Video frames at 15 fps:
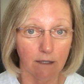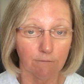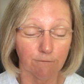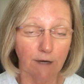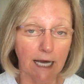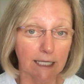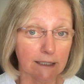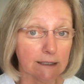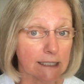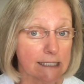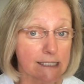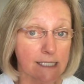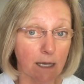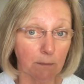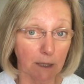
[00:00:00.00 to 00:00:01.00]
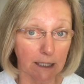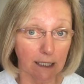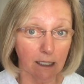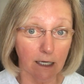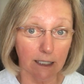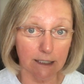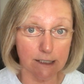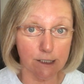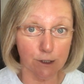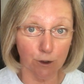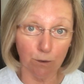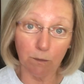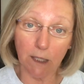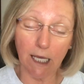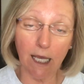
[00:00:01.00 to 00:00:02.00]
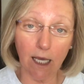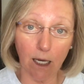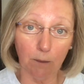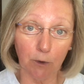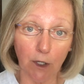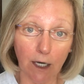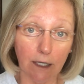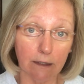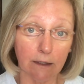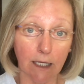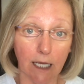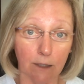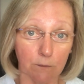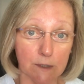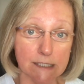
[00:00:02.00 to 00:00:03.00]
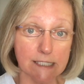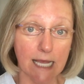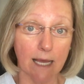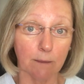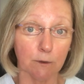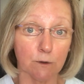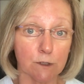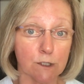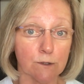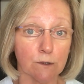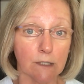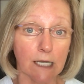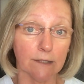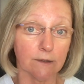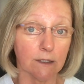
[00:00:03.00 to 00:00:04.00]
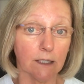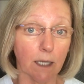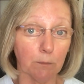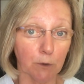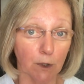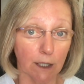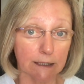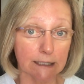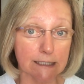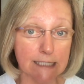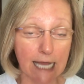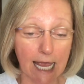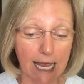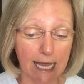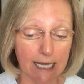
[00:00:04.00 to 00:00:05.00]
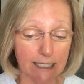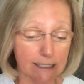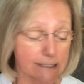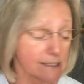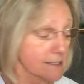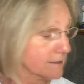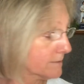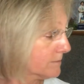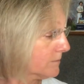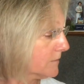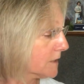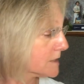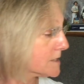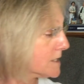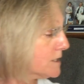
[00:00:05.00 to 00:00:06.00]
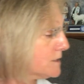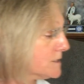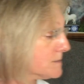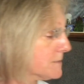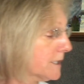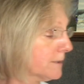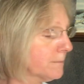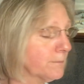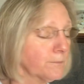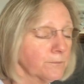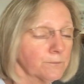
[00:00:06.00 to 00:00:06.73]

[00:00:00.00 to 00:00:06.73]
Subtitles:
Finally, somebody got a Zoom camera and was able to get the number on the tags, excuse me,